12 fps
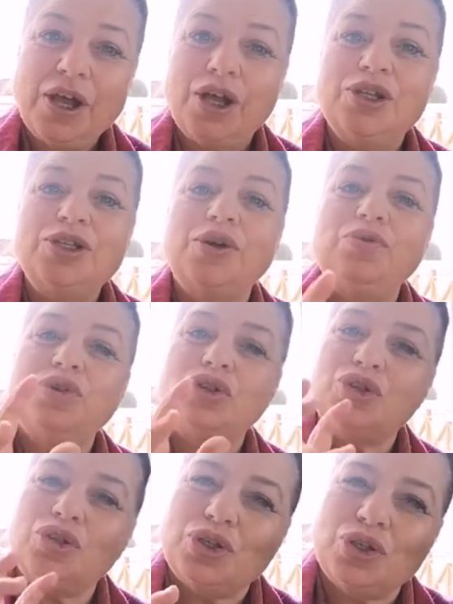So
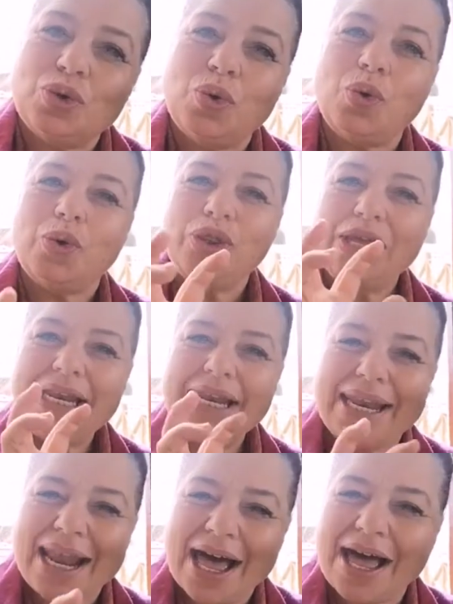restore the
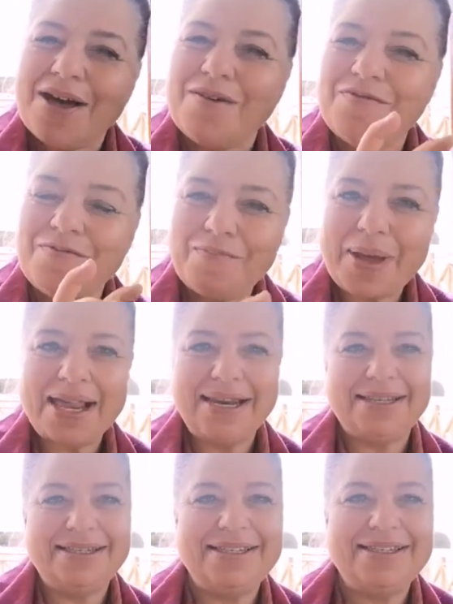love
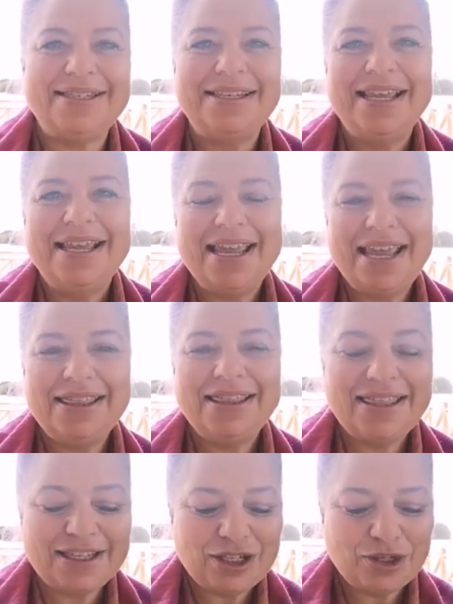balance in
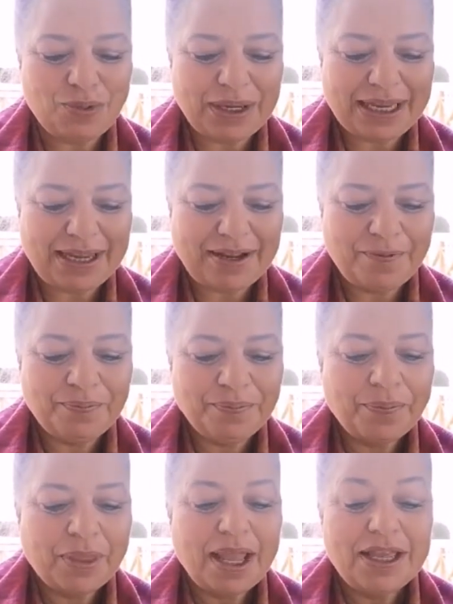this week.
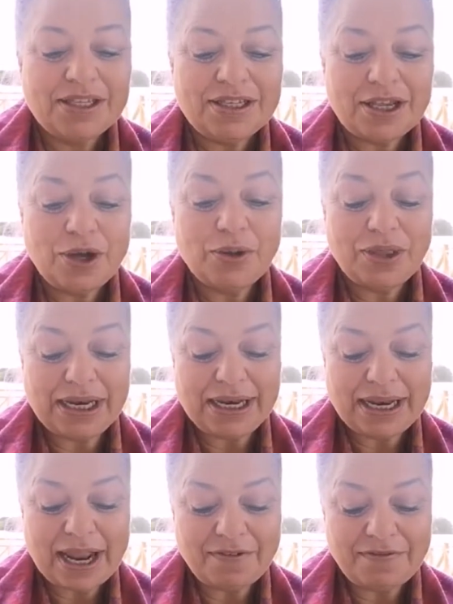So the
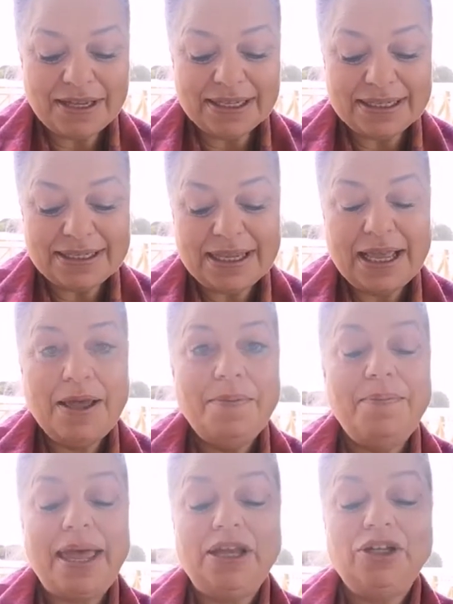lovers,
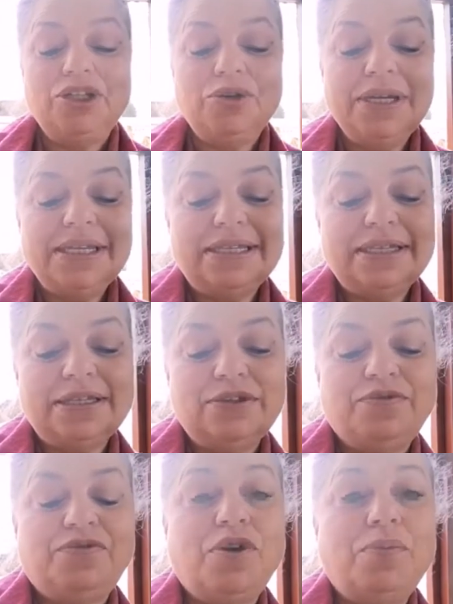make choices
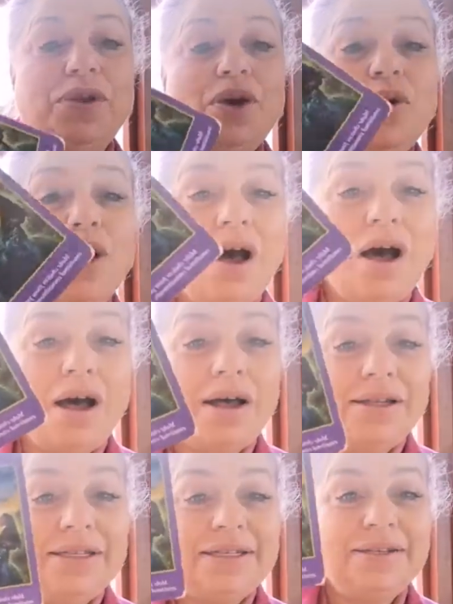from your
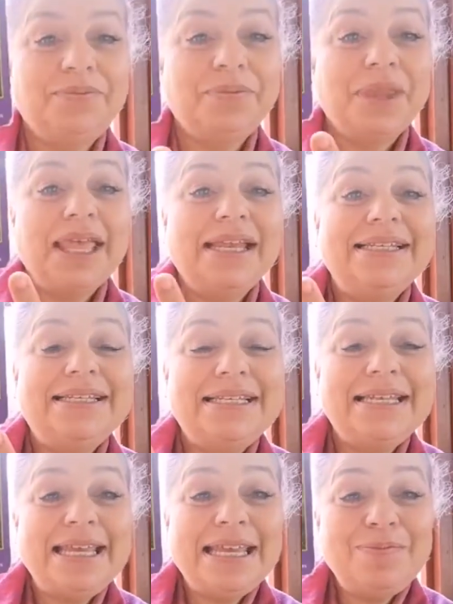heart,
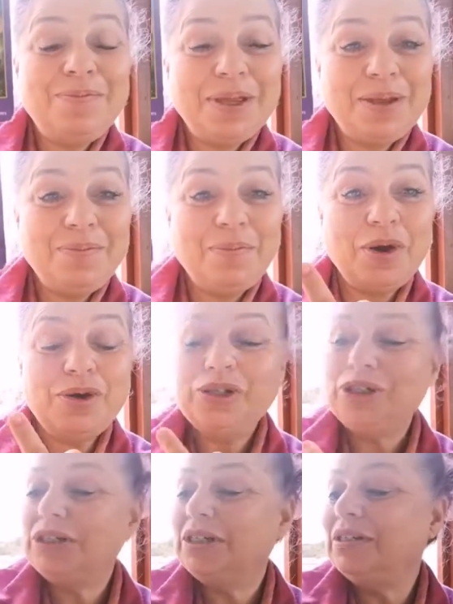deep
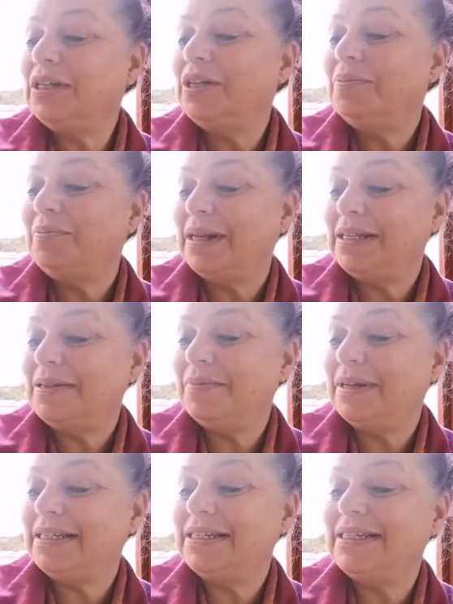emotional
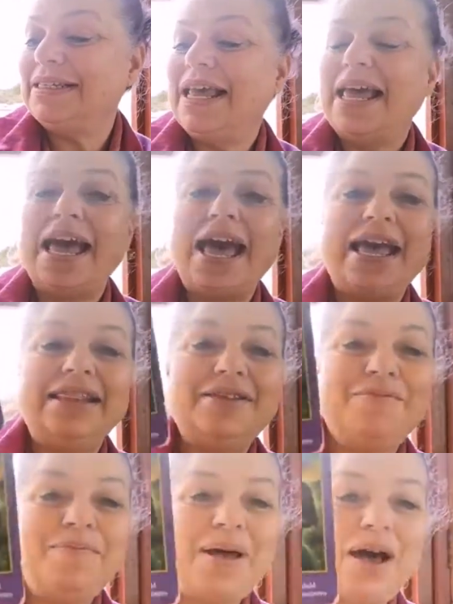commitments, and the
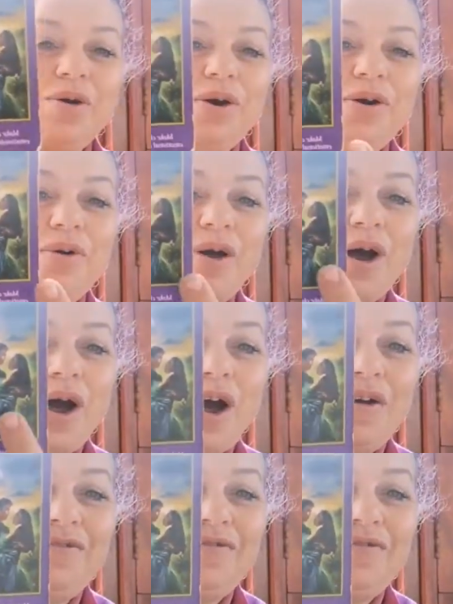power of